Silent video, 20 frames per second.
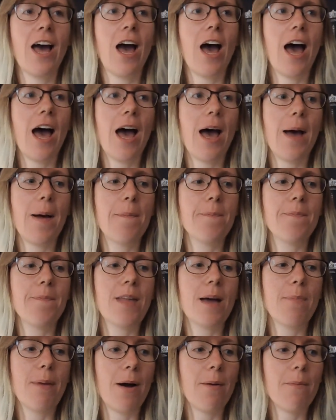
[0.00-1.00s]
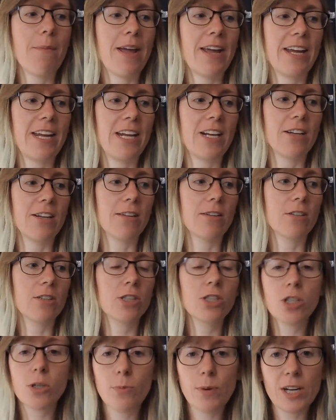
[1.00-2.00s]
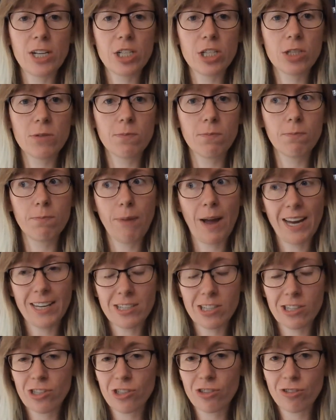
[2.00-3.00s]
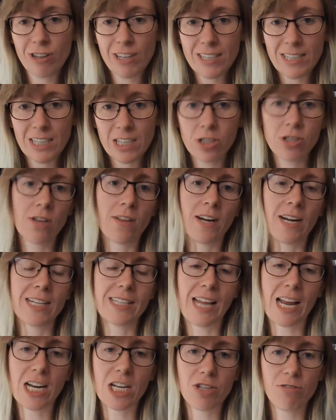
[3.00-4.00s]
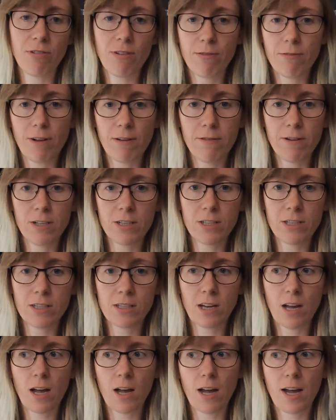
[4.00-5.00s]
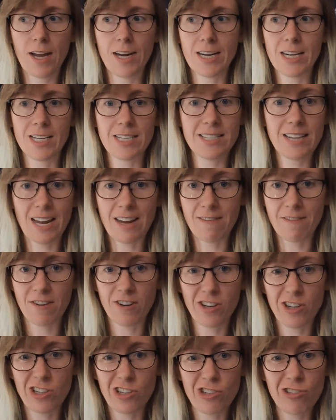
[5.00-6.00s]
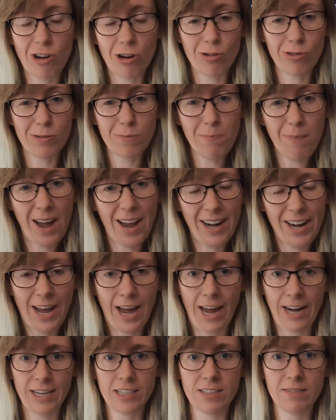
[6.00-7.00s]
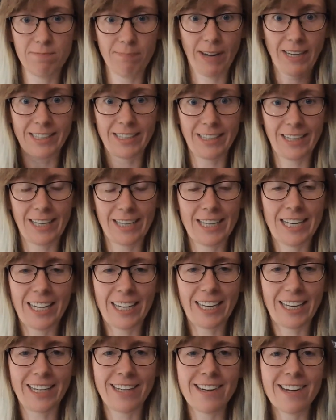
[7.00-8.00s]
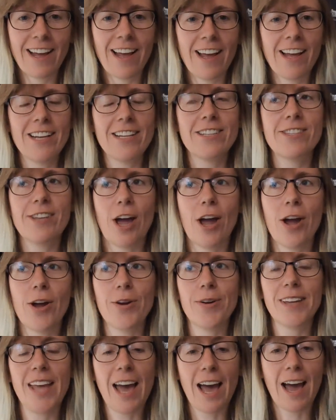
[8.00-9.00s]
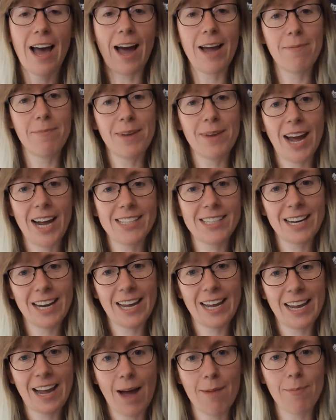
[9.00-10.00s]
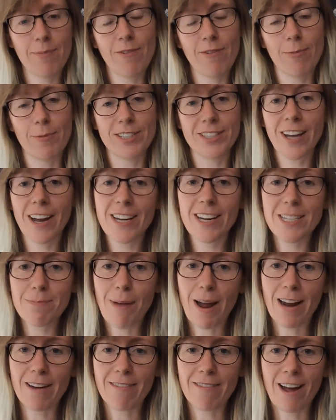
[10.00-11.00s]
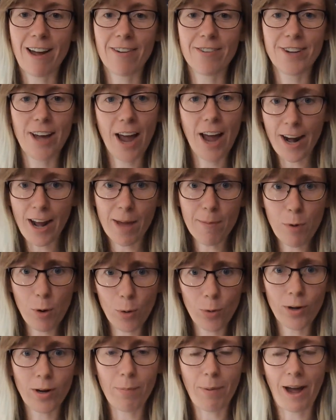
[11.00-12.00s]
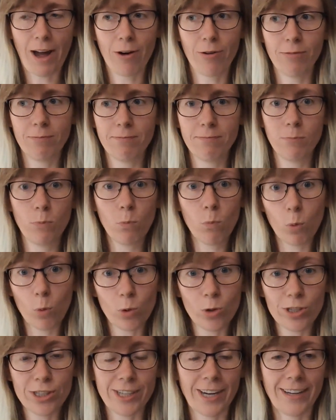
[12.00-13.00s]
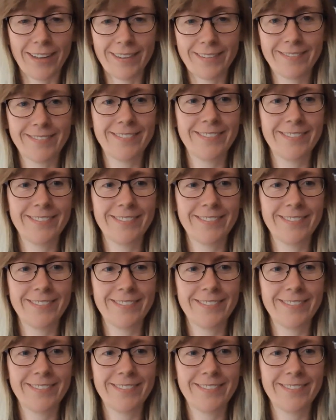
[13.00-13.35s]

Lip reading: about making sewage better treated so that it's entering rivers in a safe and controlled manner and is basically clean. So yeah, I'm Natalie. I'm from a science background and I'm all about water.